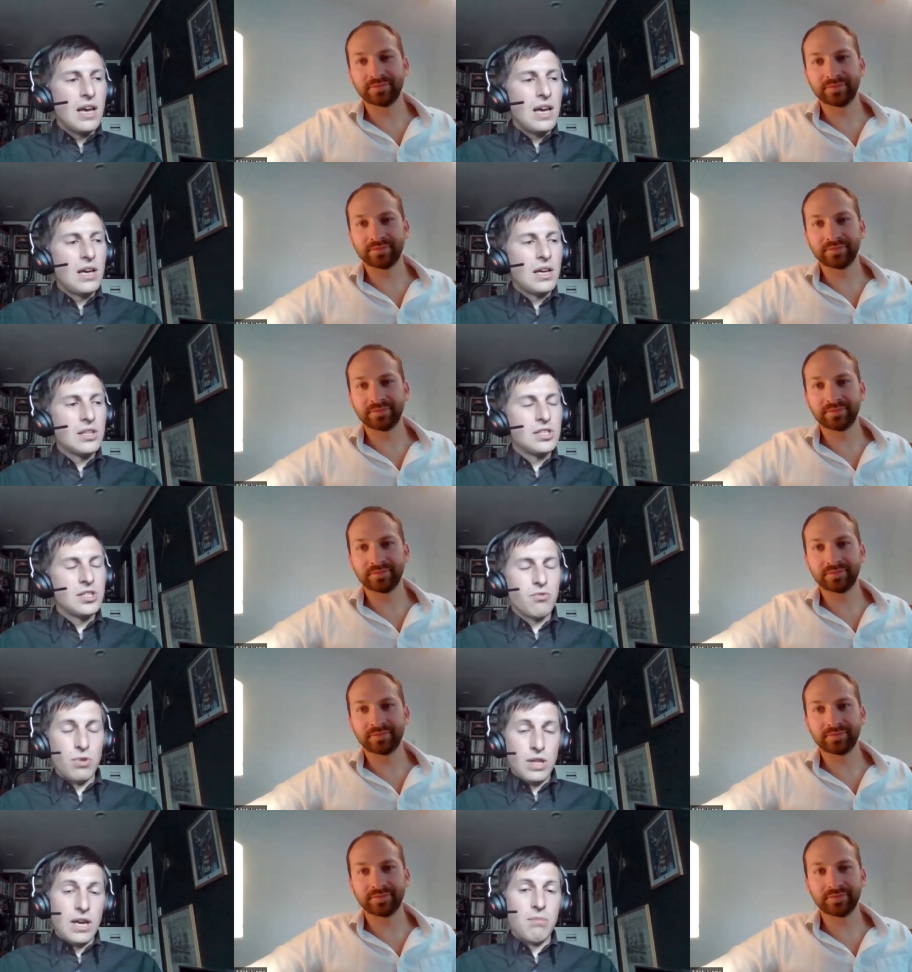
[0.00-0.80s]
Speaker 1: it's
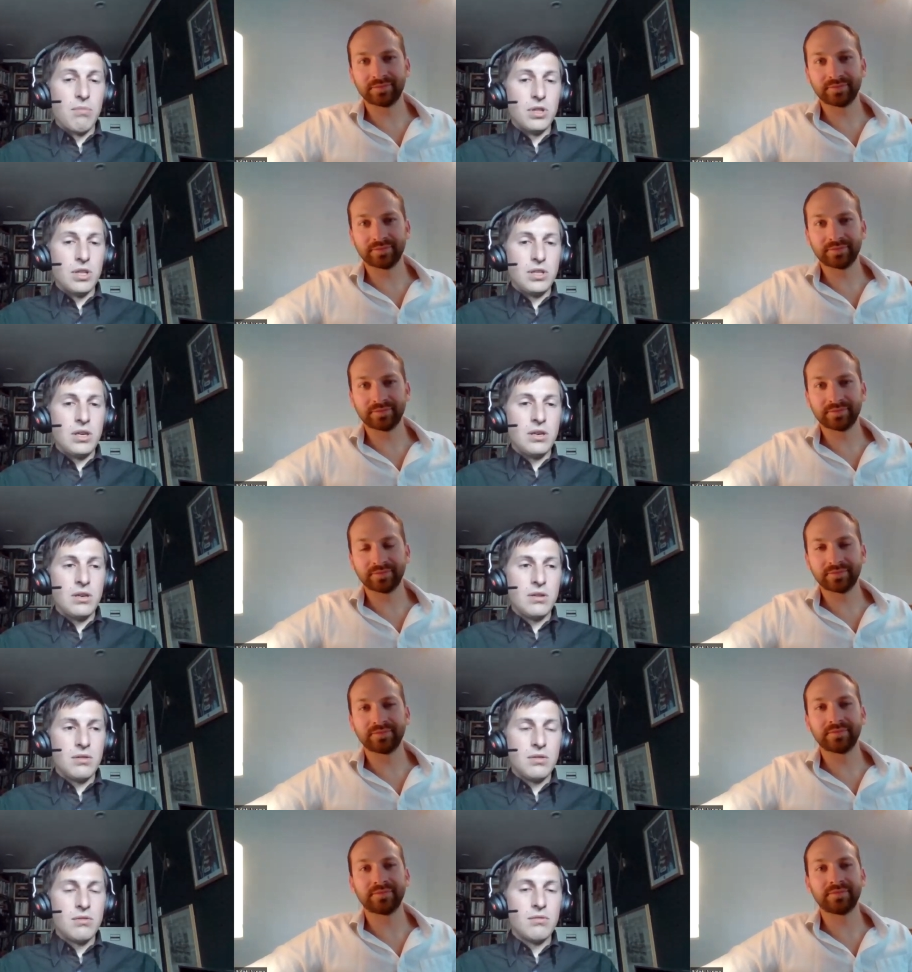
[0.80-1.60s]
reliability
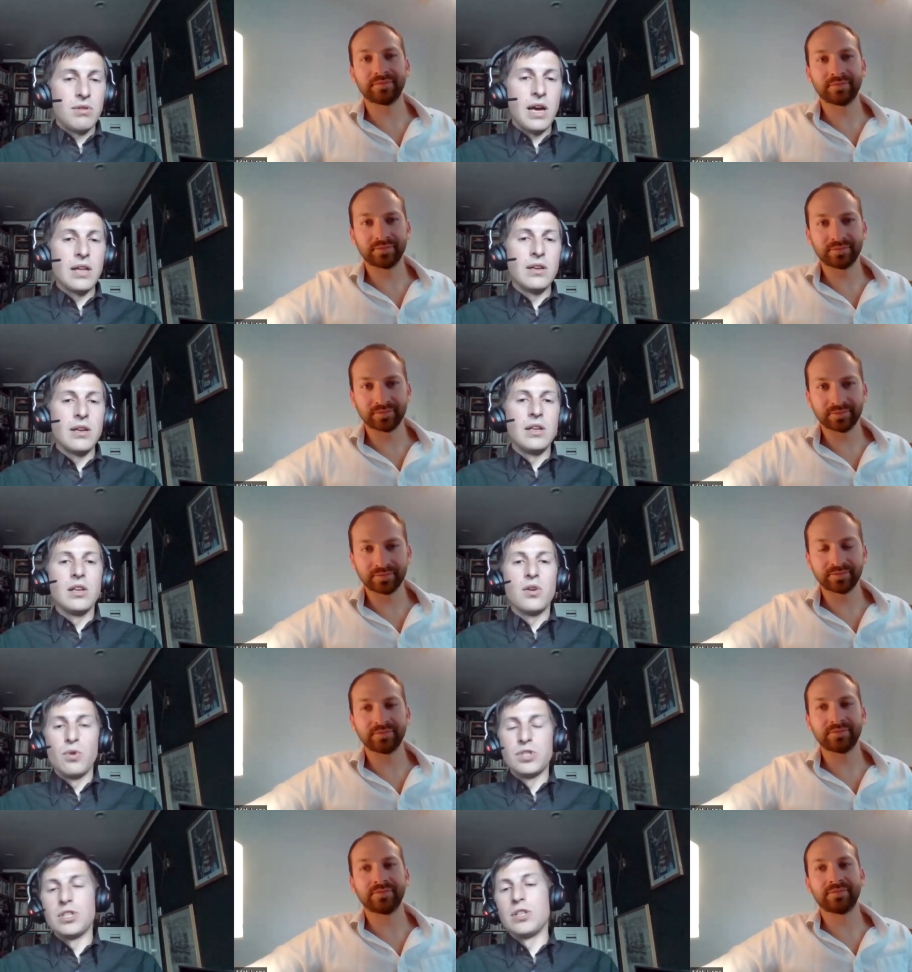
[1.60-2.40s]
and
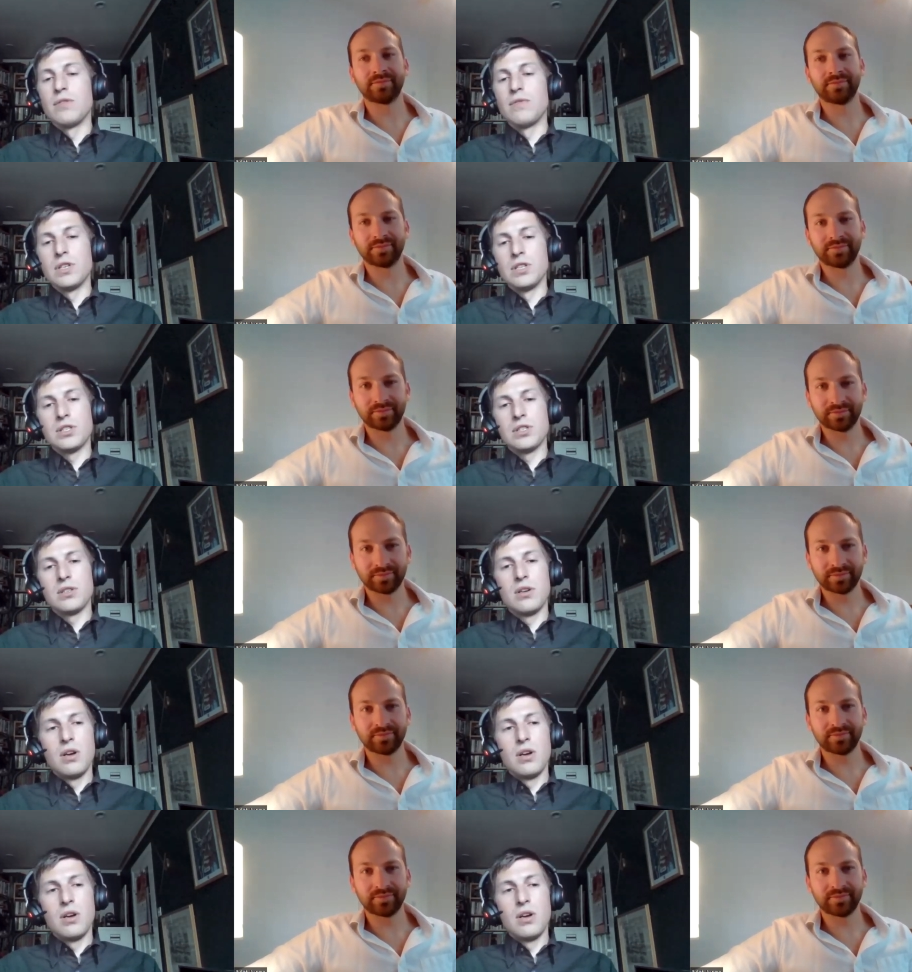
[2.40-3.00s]
inquisitiveness.